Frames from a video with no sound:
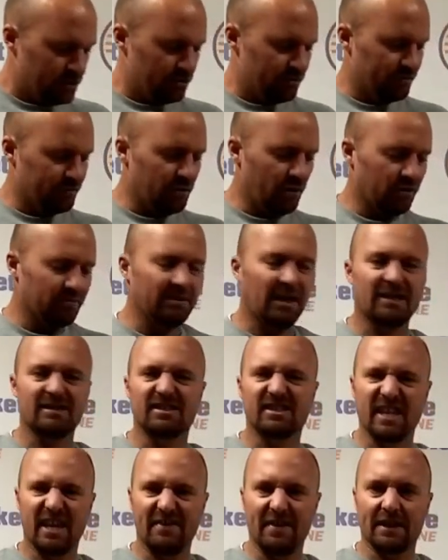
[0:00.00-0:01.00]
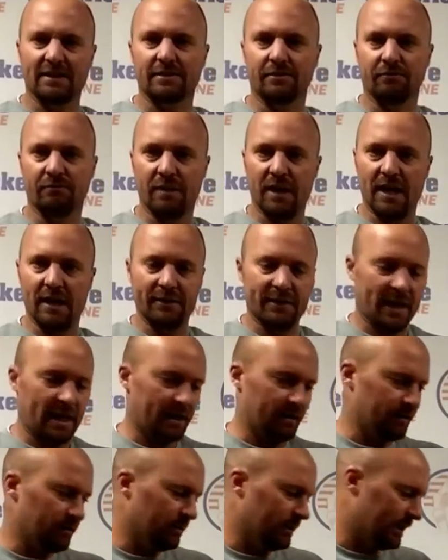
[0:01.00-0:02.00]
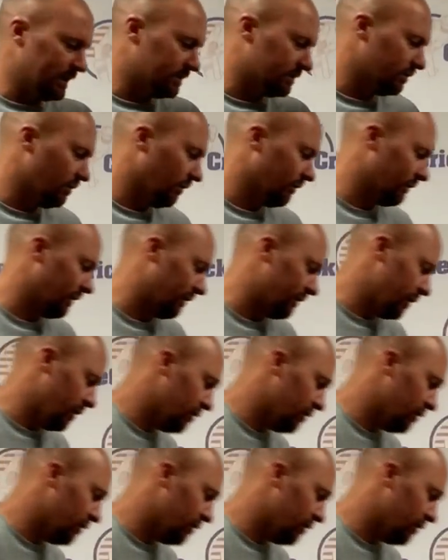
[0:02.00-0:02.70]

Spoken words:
You've got, I'd say that's a round handle. It's not very